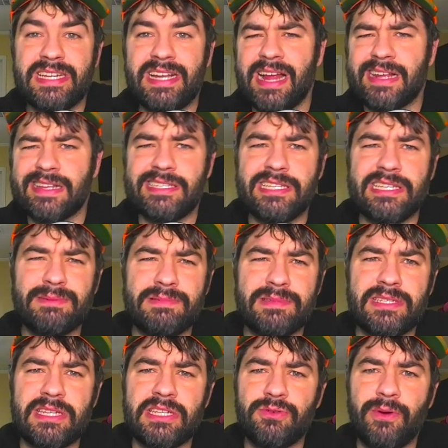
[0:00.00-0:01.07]
And I can see a
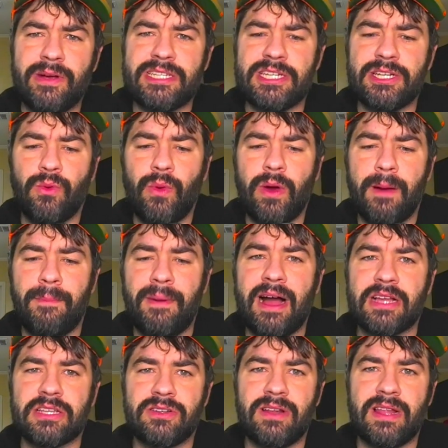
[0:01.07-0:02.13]
situation where a
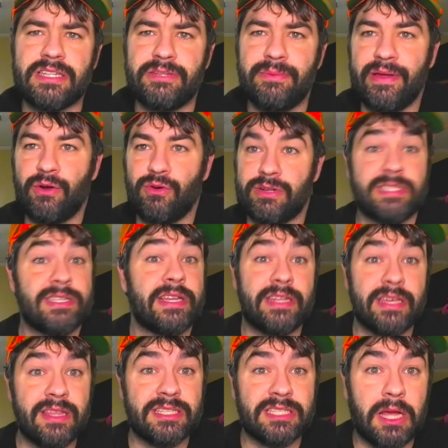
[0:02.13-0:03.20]
boxer like Jamaine Ortiz, and he
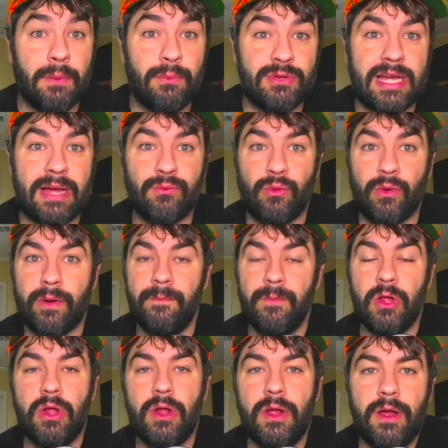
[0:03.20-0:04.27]
did this a couple times, where
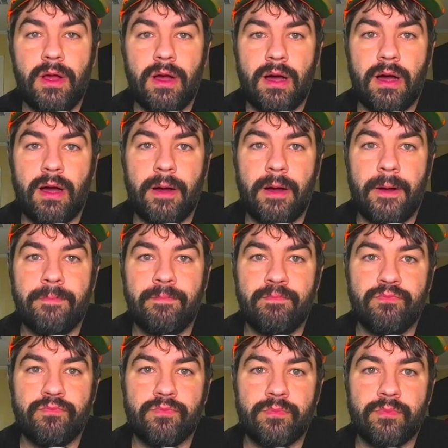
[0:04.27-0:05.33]

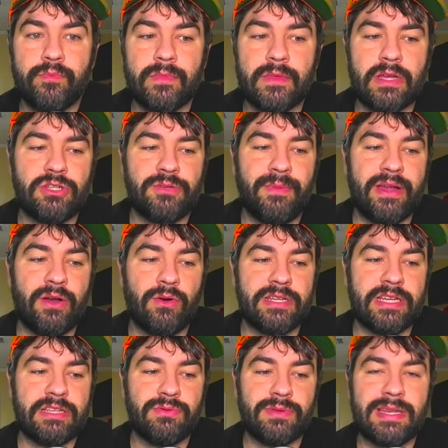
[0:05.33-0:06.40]
Jamaine
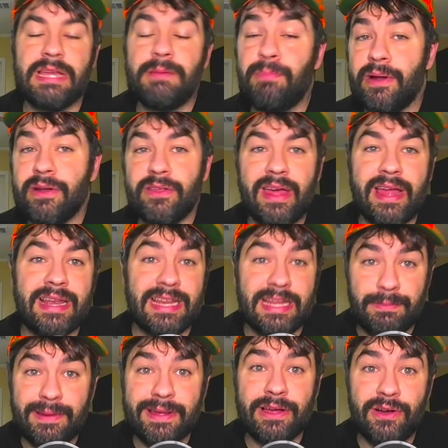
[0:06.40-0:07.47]
Ortiz would leap under that
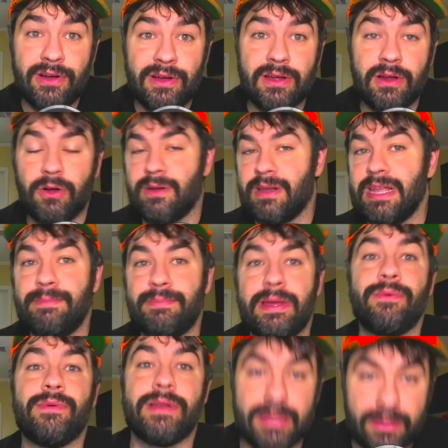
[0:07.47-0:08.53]
leaping hook, or he
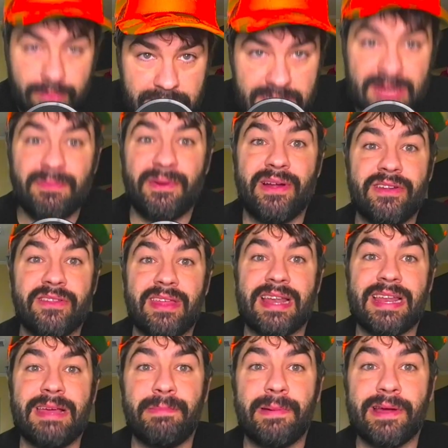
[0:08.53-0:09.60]
would dip under that
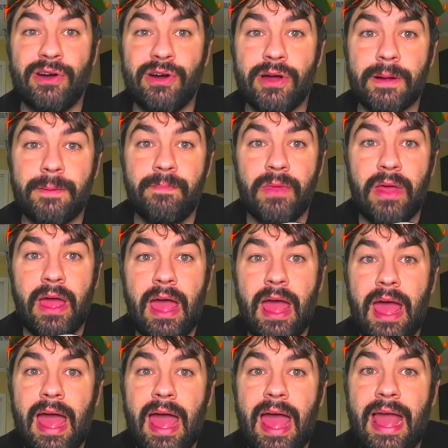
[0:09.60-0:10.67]
leaping hook,
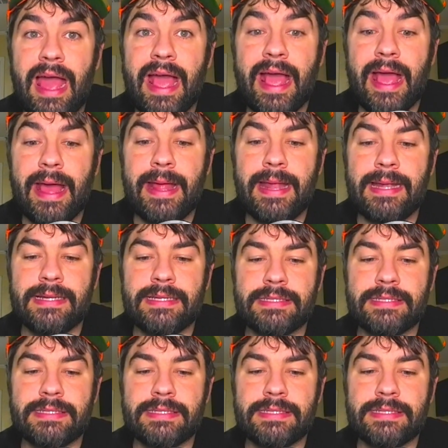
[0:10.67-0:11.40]
and